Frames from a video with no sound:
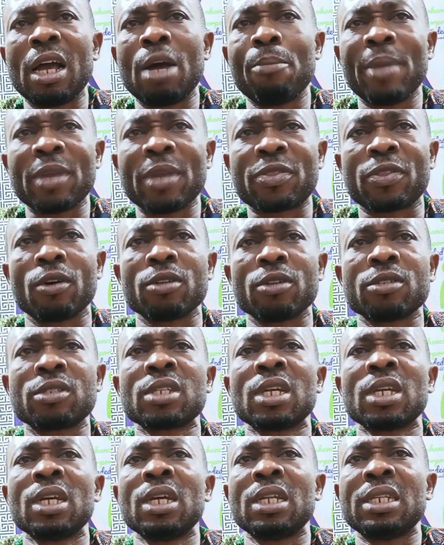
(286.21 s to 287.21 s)

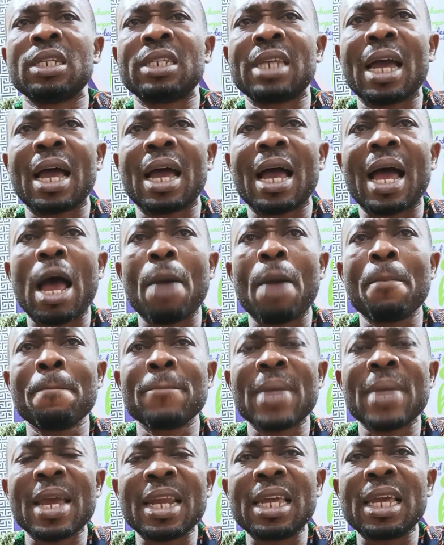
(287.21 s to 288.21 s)
methods. There are
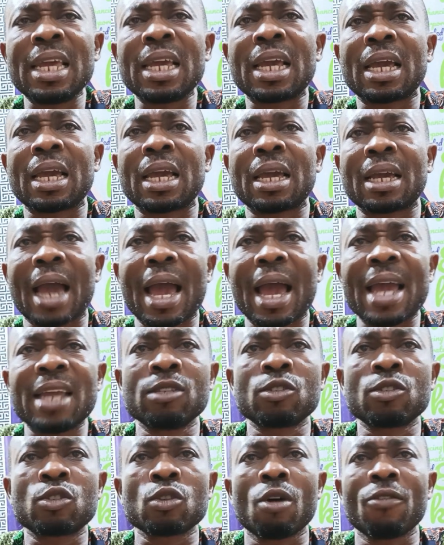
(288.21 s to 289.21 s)
many
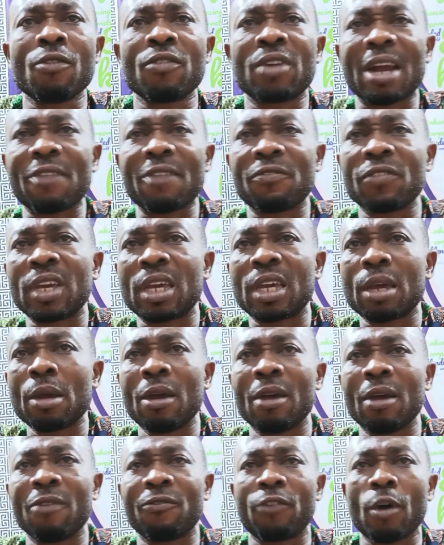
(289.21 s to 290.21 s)
kinds of graphic
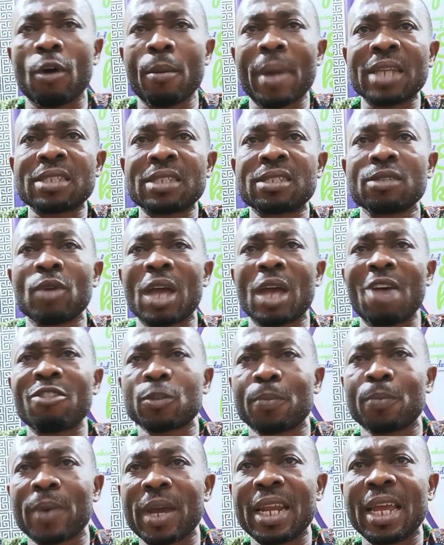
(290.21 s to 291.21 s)
formats. We have
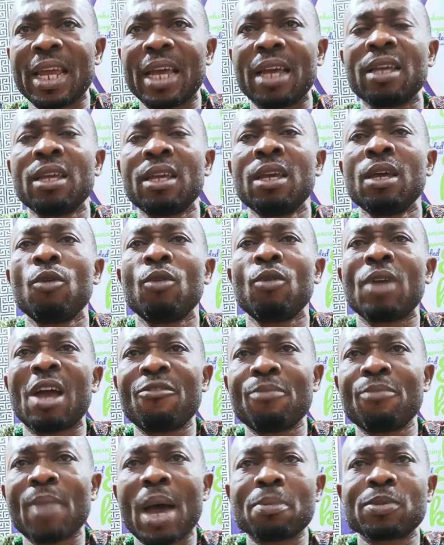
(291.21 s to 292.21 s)
spider, we
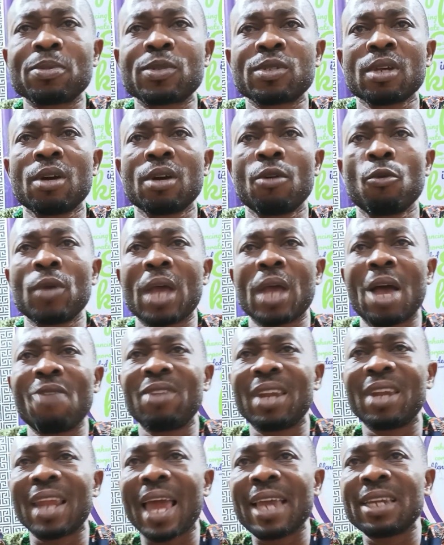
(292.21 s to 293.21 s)
have maps, we
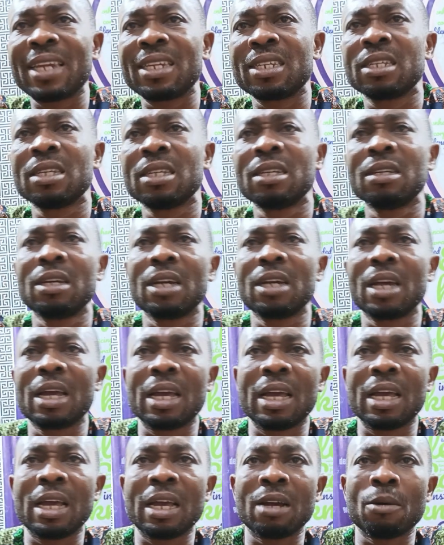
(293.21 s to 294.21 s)
have line
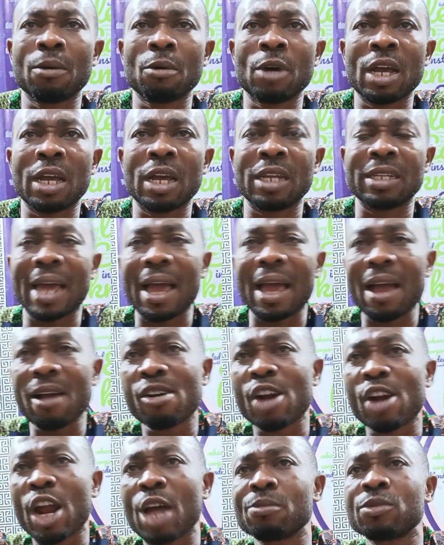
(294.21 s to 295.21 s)

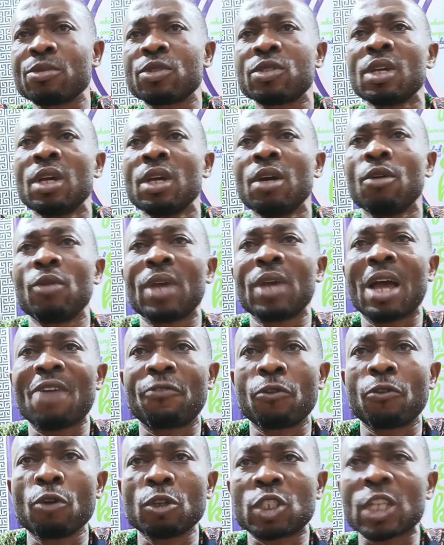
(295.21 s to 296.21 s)
diagrams, we have
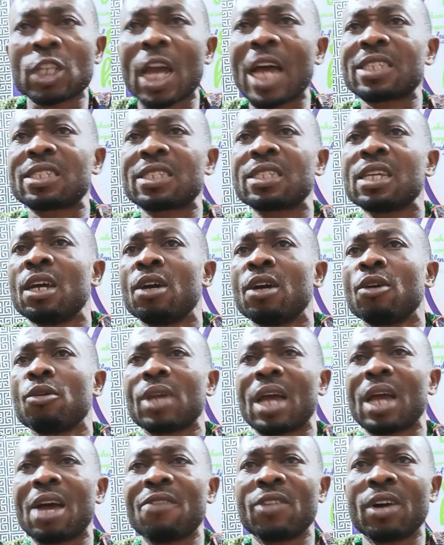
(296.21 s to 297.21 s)
flowcharts,
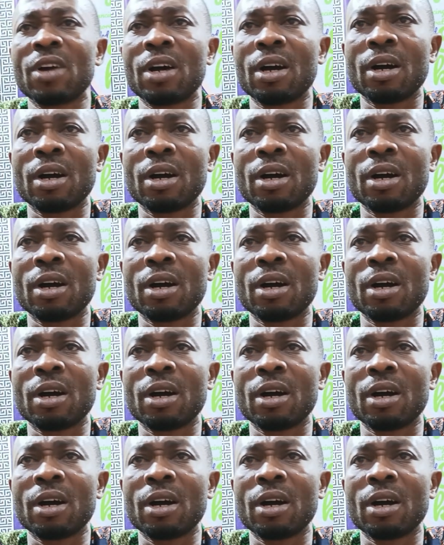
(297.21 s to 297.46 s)
we have